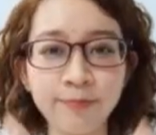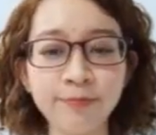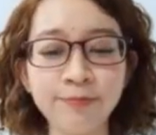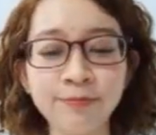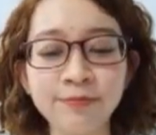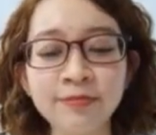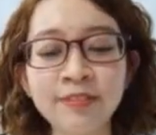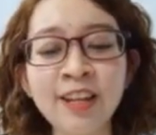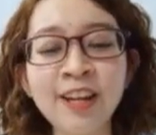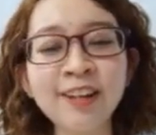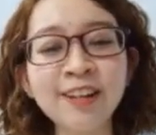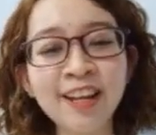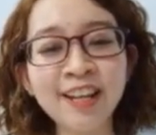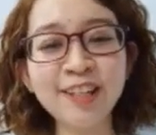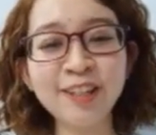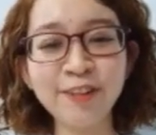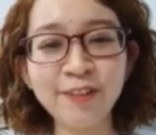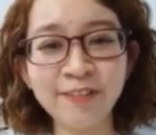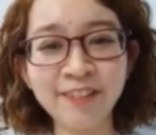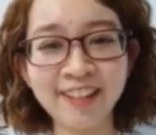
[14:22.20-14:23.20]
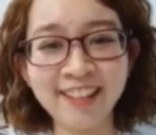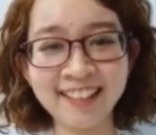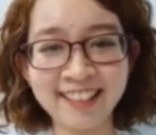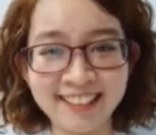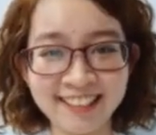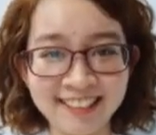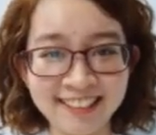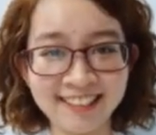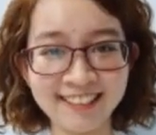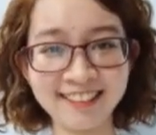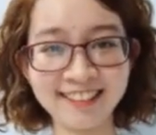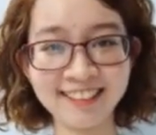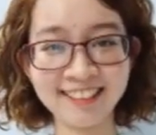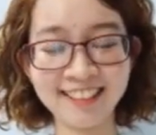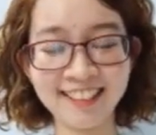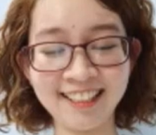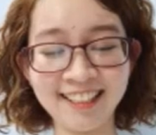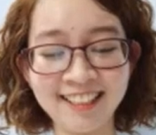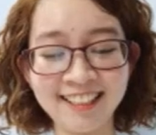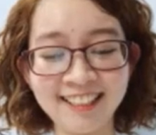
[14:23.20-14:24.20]
Now, thank you
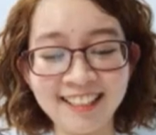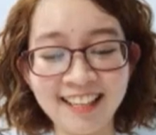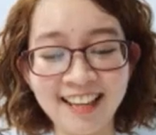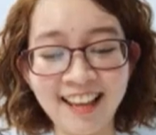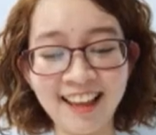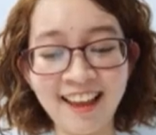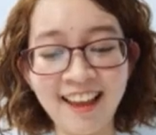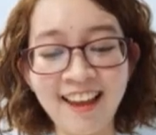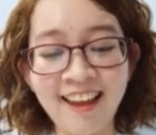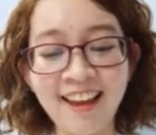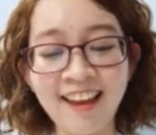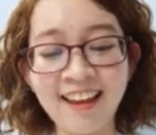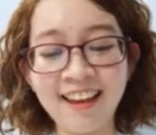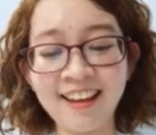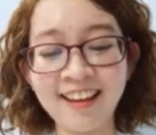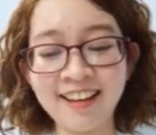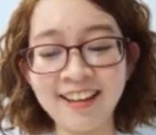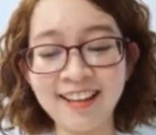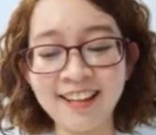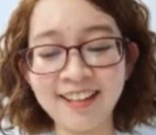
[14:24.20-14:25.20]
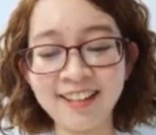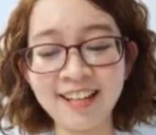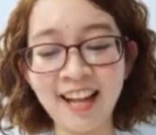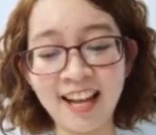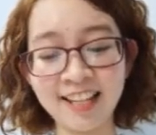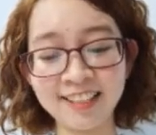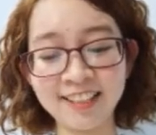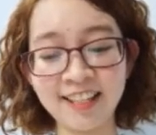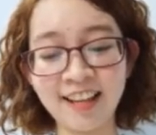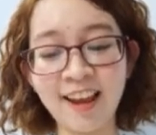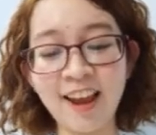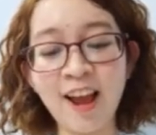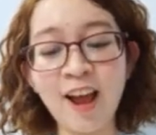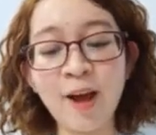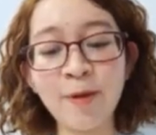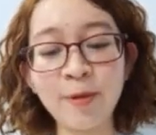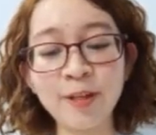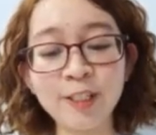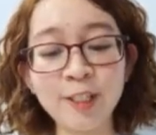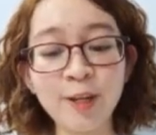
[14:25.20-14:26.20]
for listening.
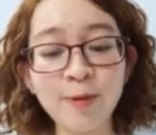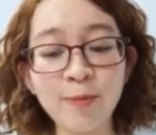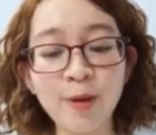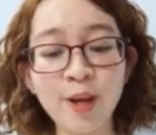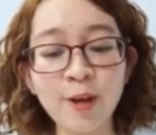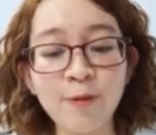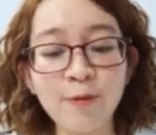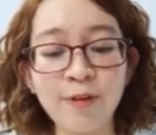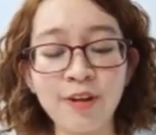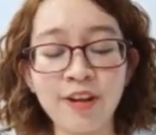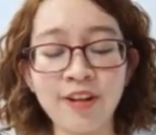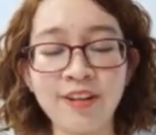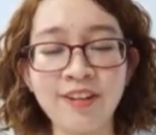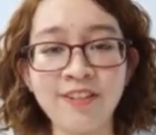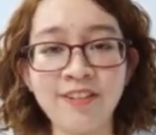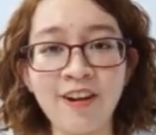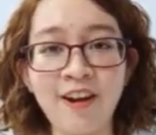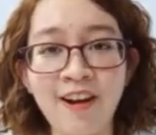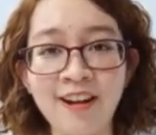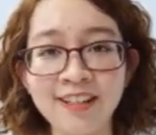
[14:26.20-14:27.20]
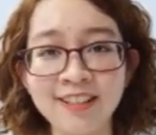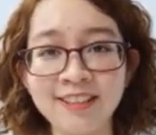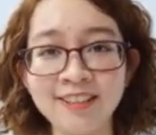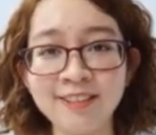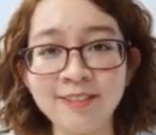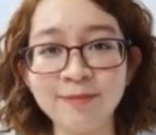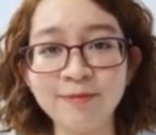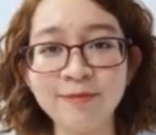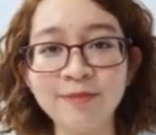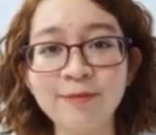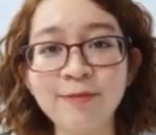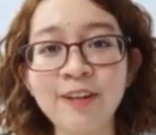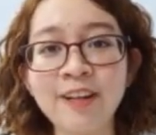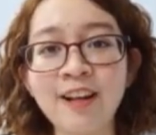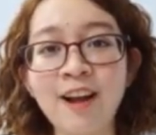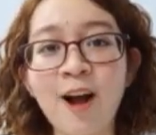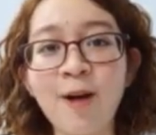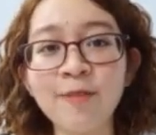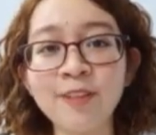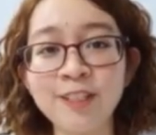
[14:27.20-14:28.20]
Next, my teammate Nghi
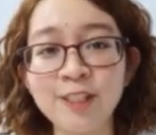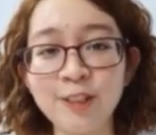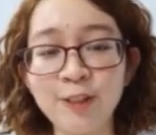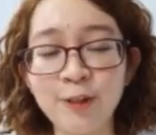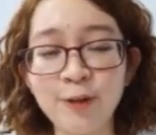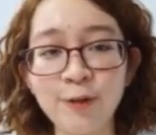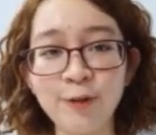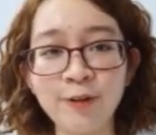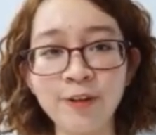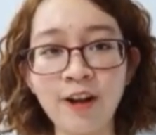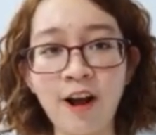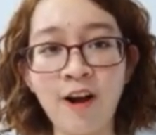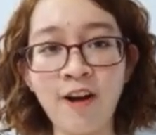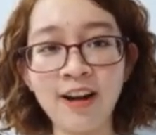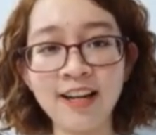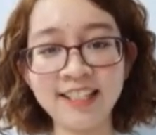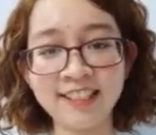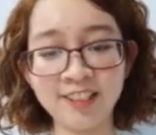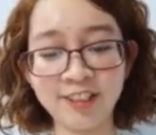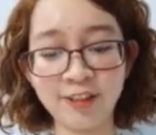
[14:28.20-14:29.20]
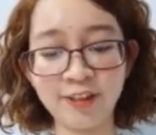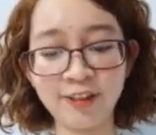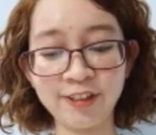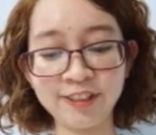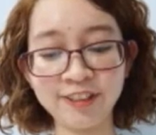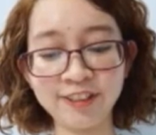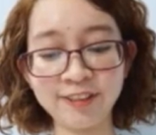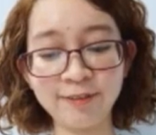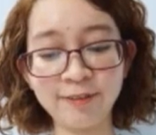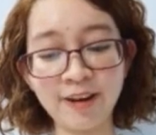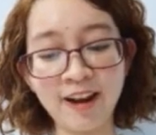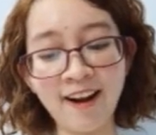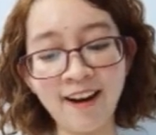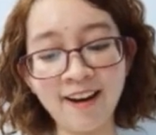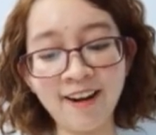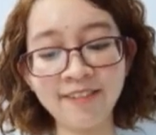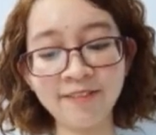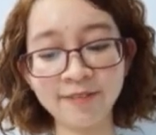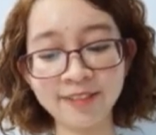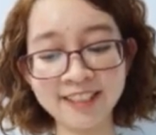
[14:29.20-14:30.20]
Lam will continue our
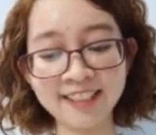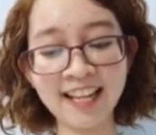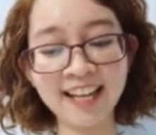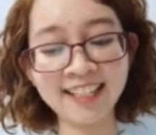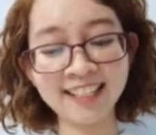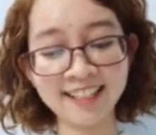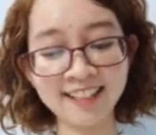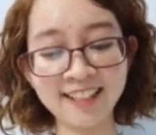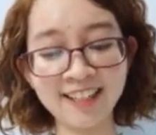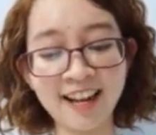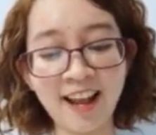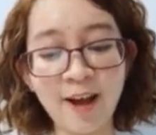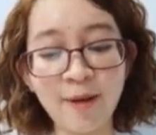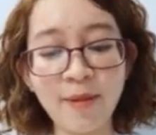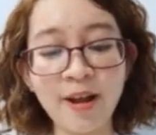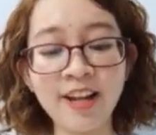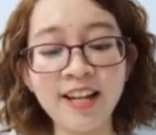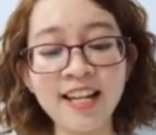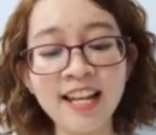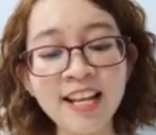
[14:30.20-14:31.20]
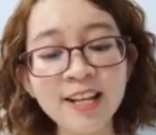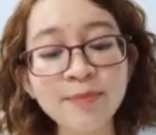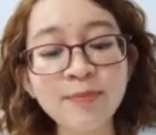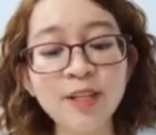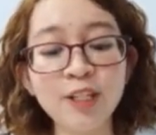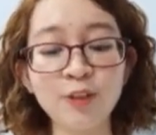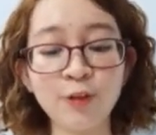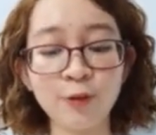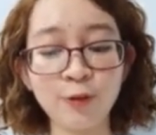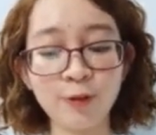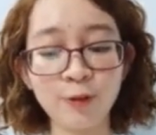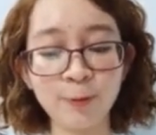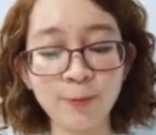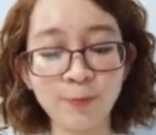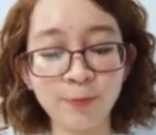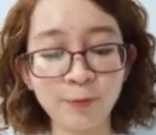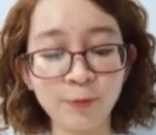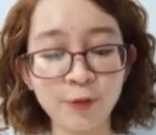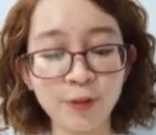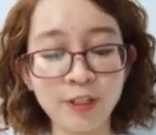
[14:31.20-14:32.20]
lecture with her presentation about the
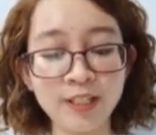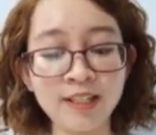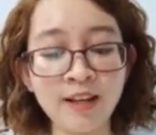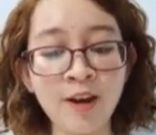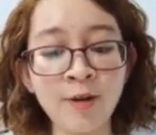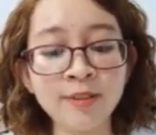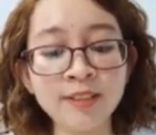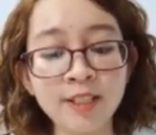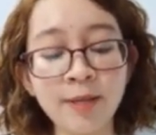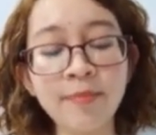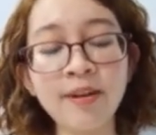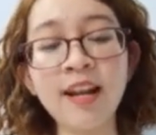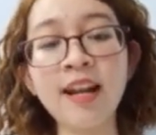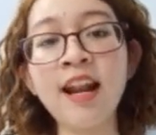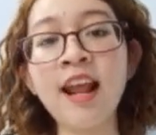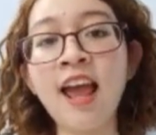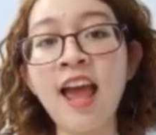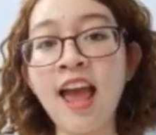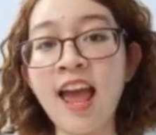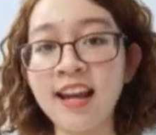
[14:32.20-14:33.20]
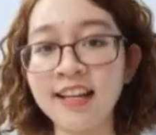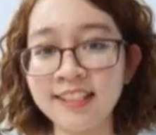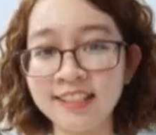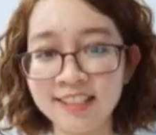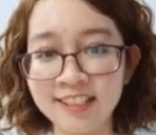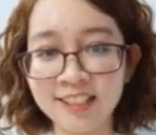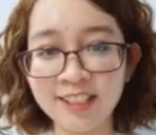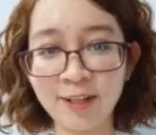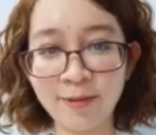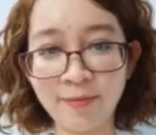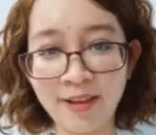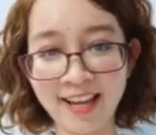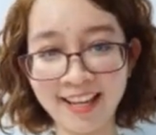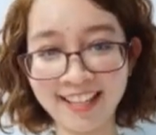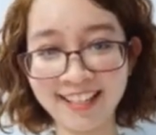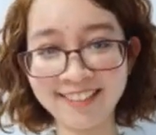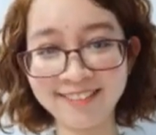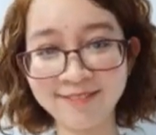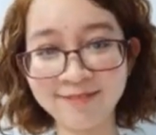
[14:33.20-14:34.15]
link between perception and